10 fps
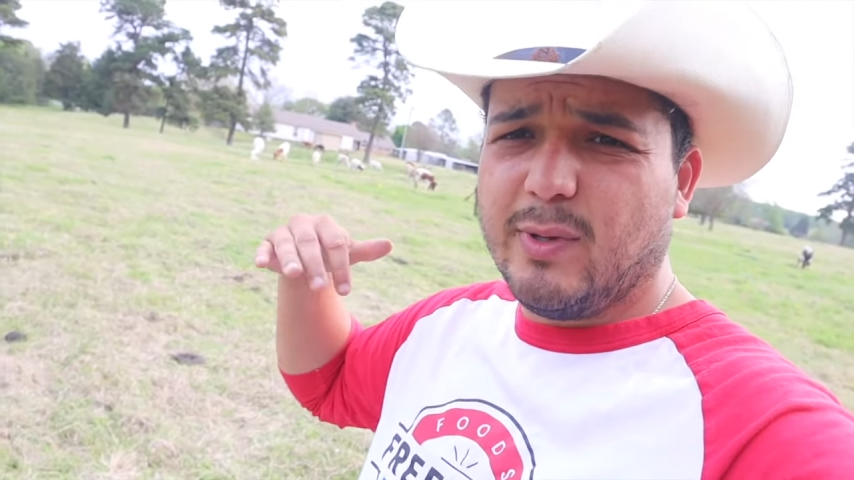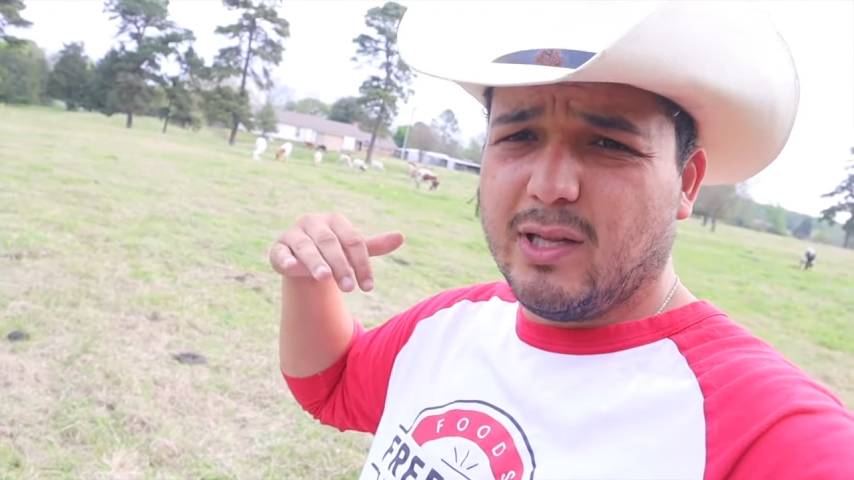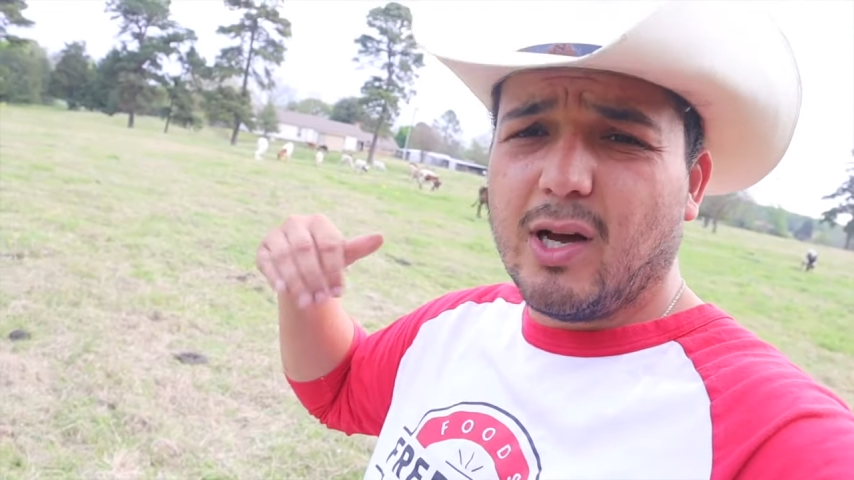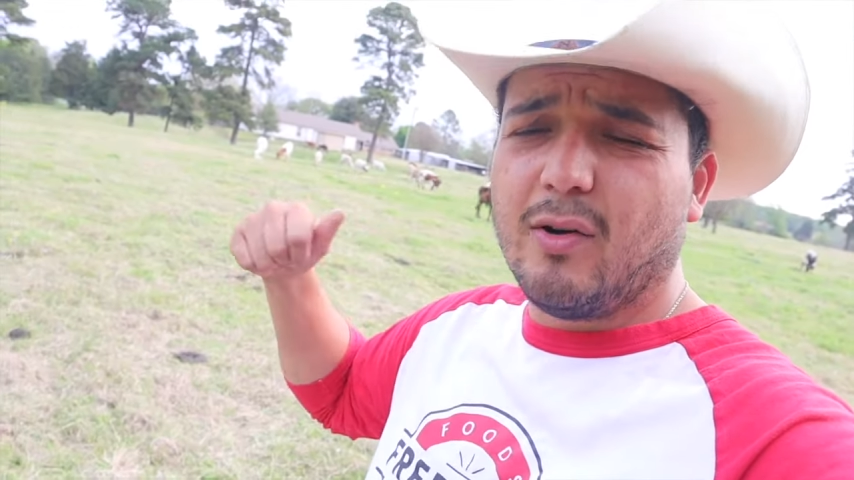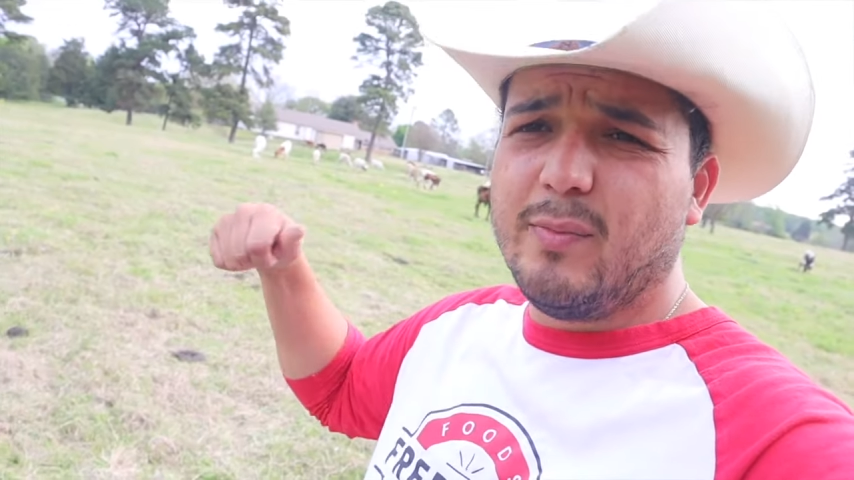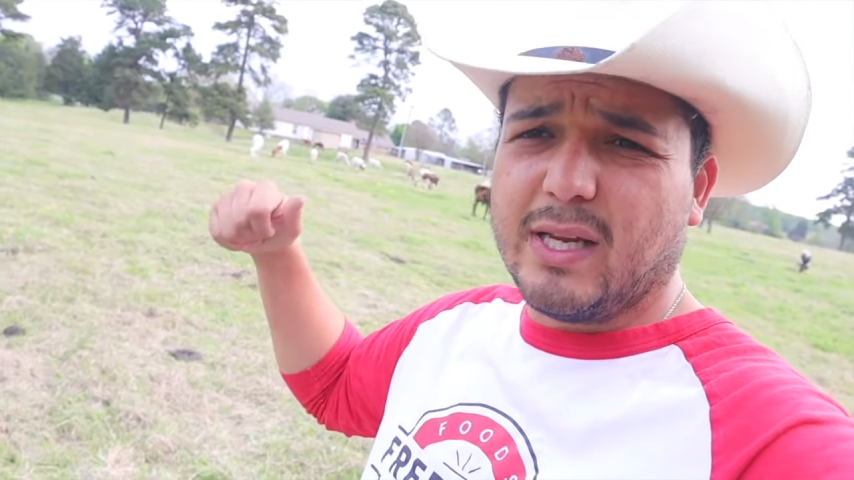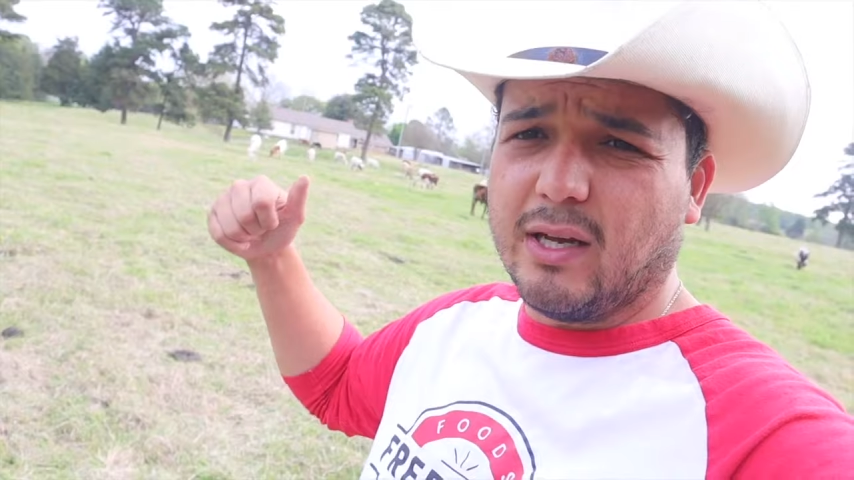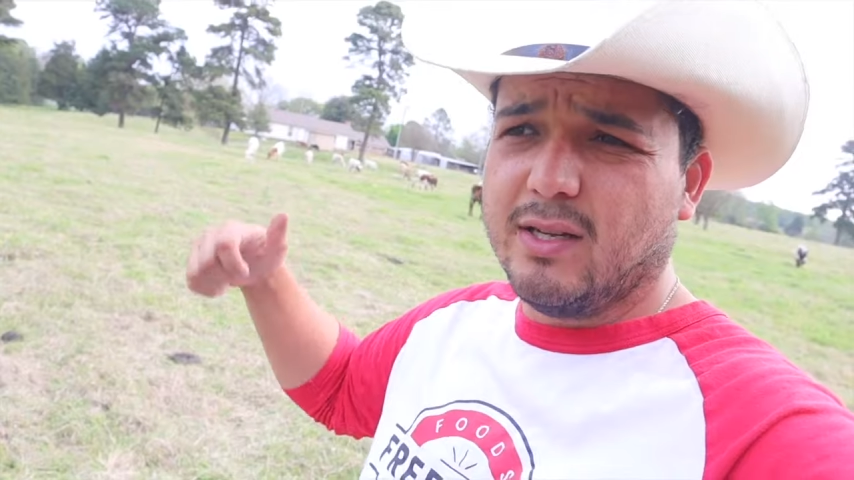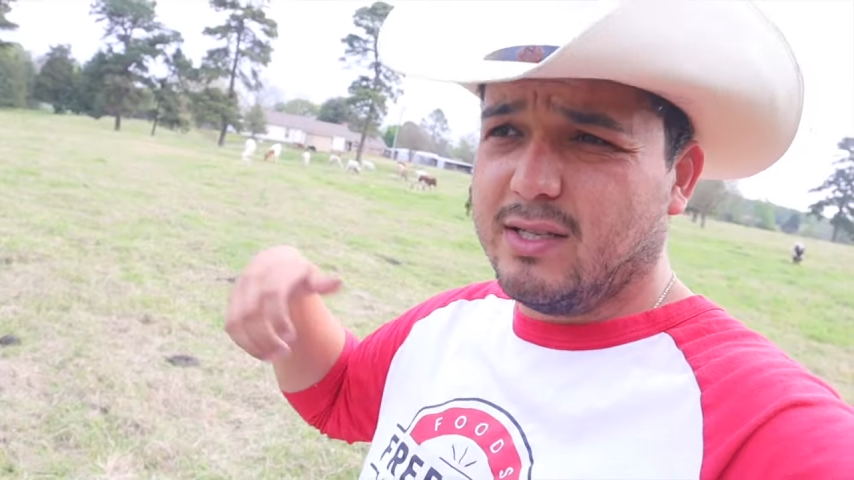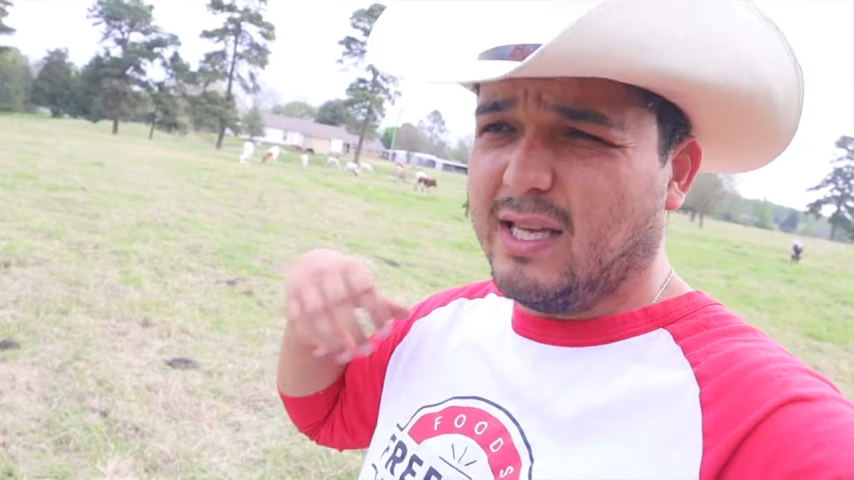bit low
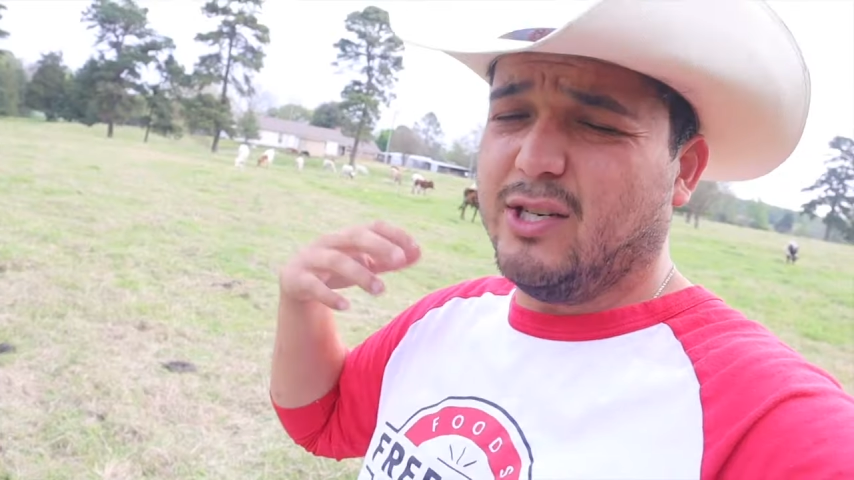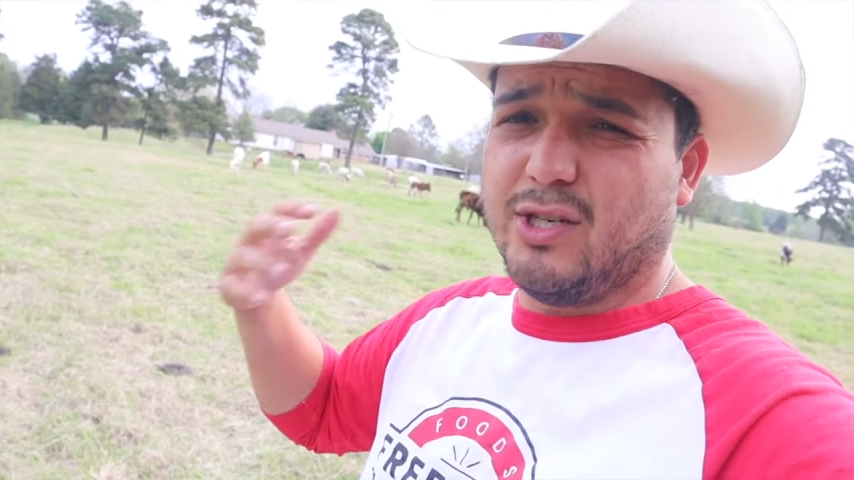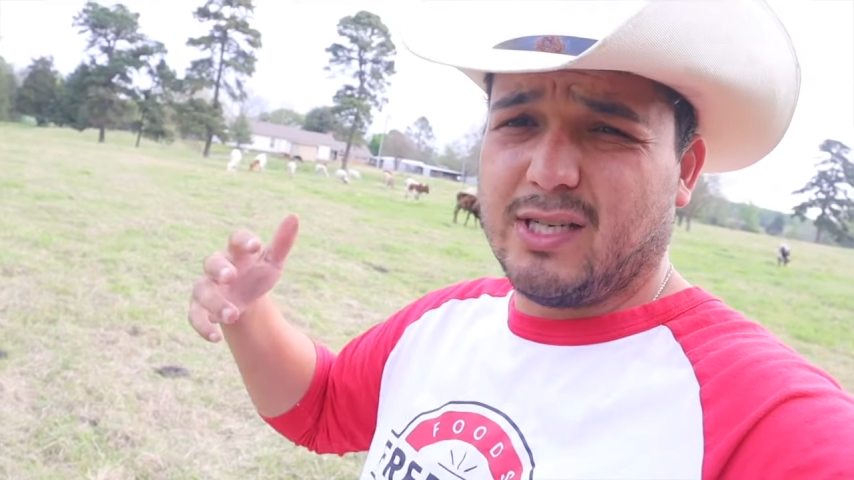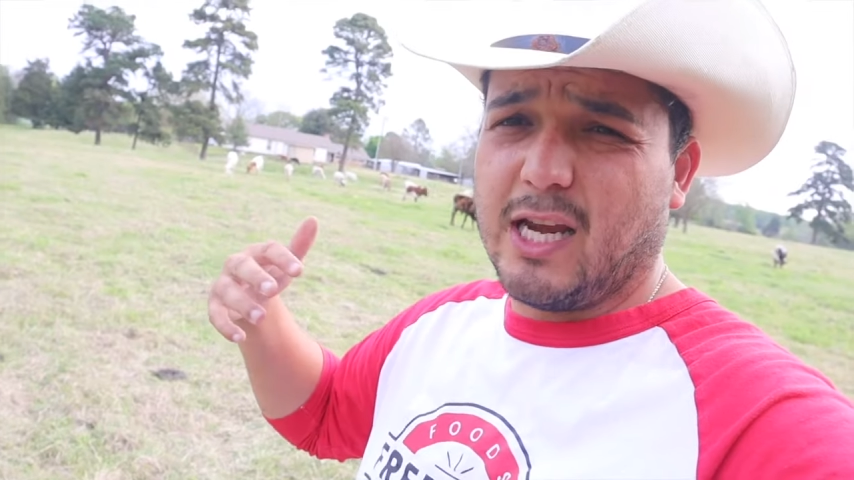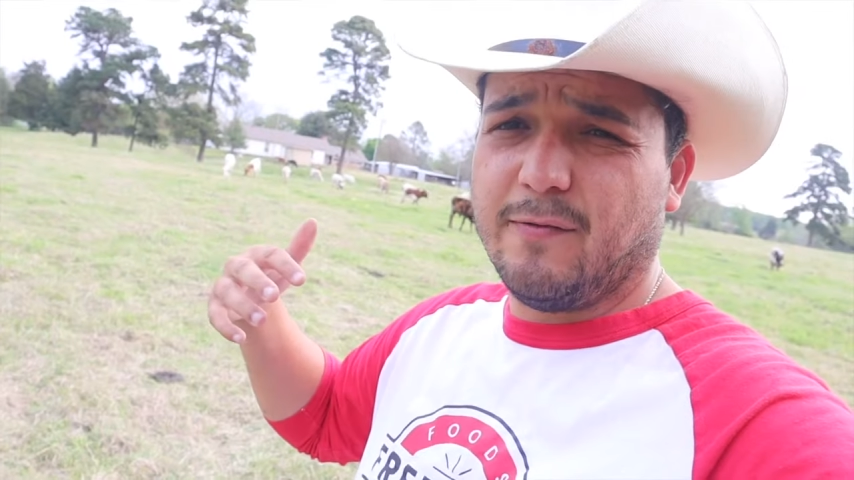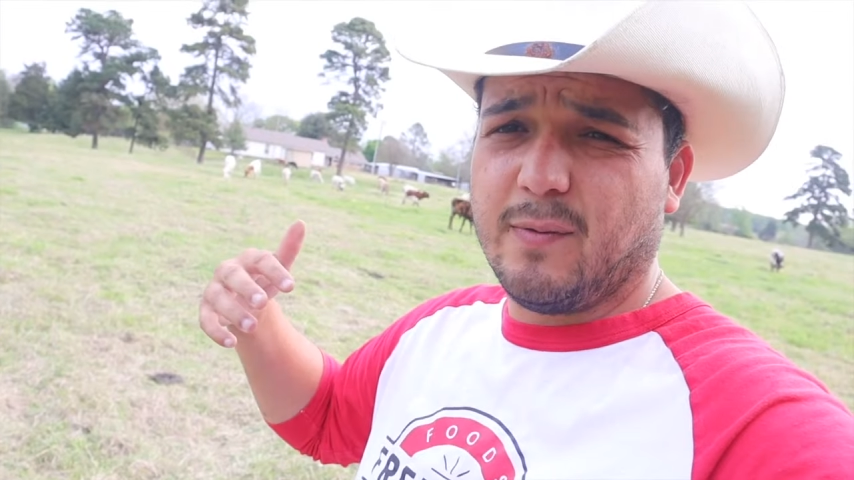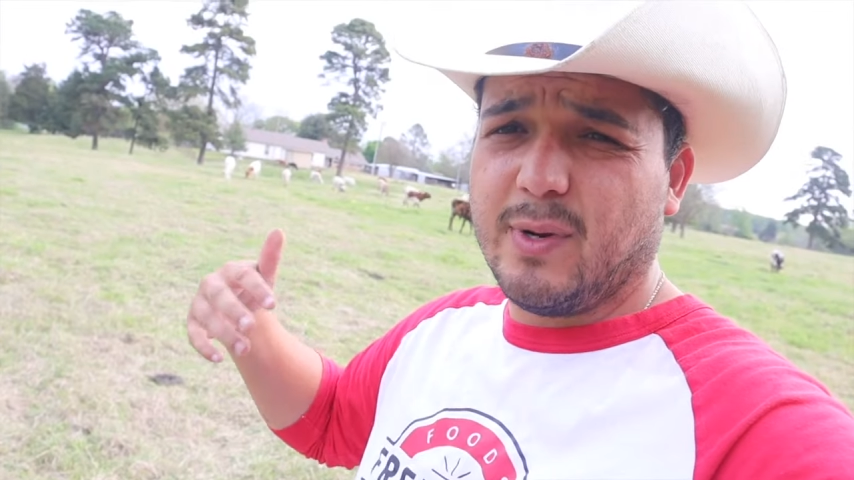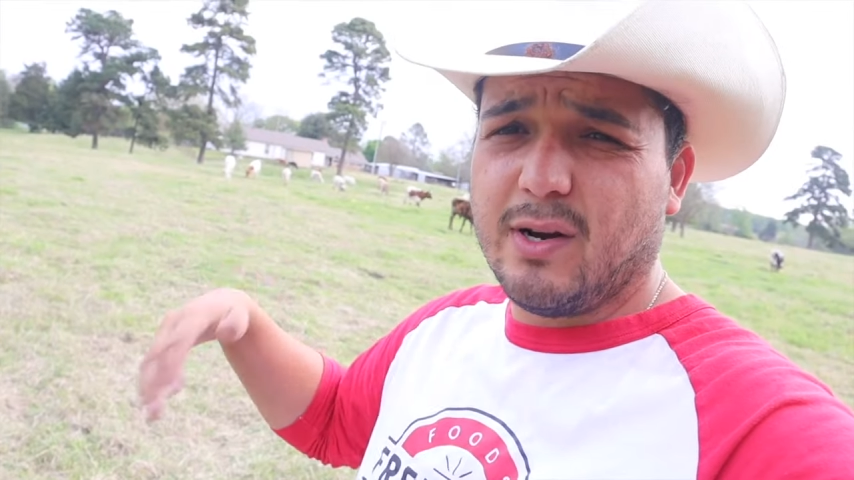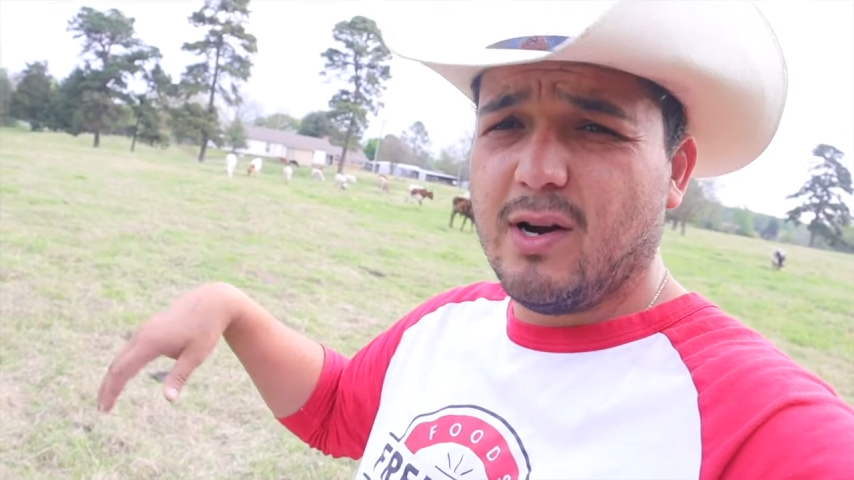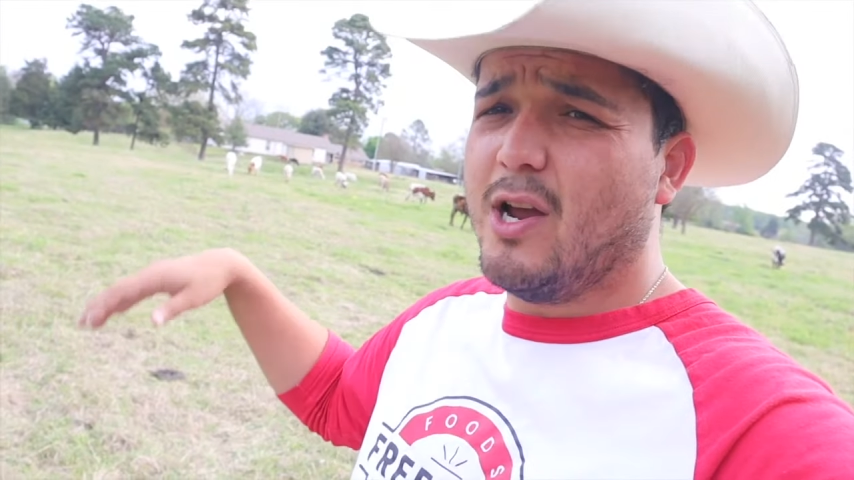because they just came from
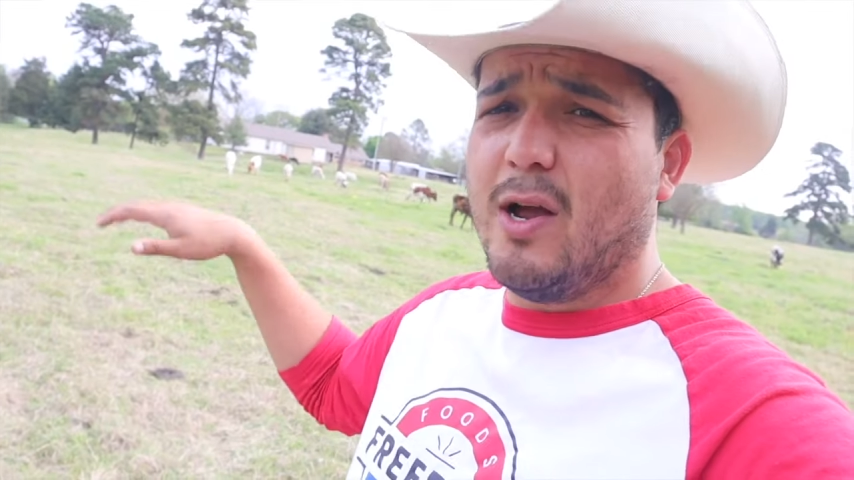here.